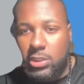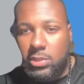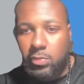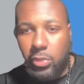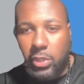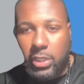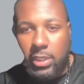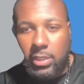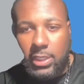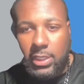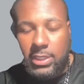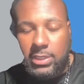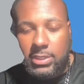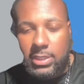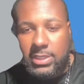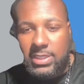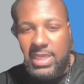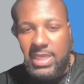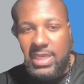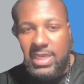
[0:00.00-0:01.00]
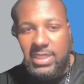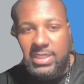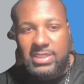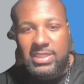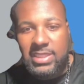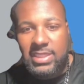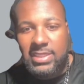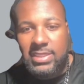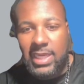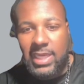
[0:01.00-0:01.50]
playing against the
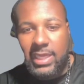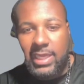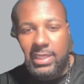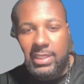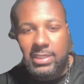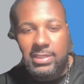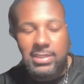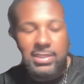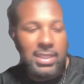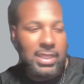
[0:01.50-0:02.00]
Tennessee Titans,